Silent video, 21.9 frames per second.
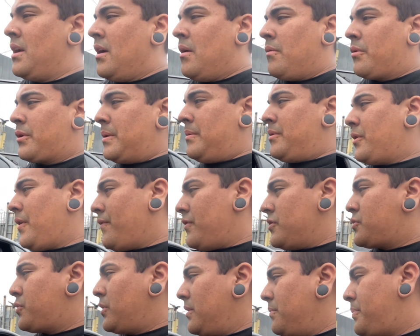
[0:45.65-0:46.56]
We're gonna be going for
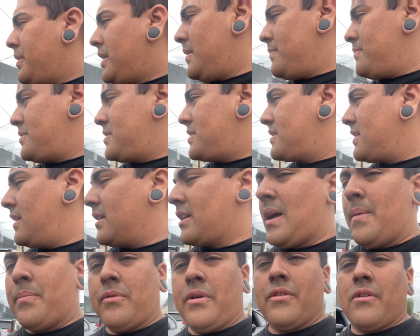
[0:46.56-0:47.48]
twin pumps and a
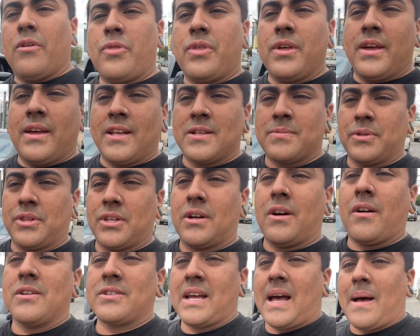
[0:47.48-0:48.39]
couple other things, but the
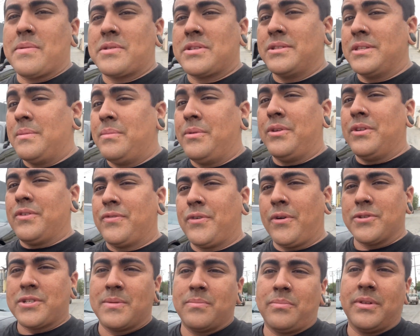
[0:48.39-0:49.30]
car's absolutely beautiful.
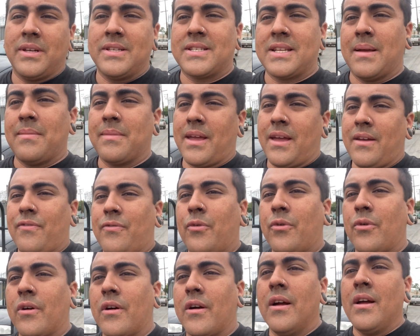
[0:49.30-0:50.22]
It's the Blitz
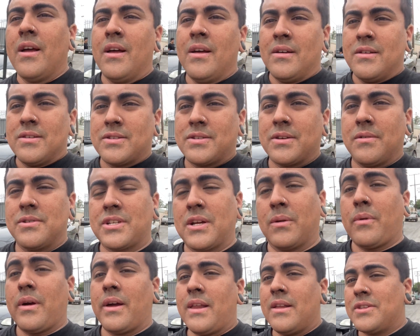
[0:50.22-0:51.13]
Mk4. So let's
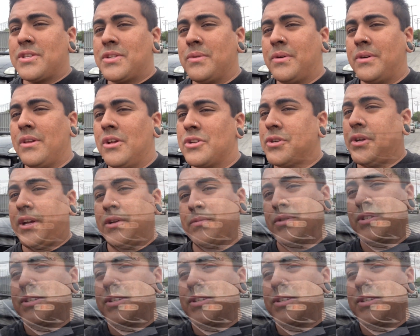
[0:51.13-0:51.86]
get right into it and I'll show you guys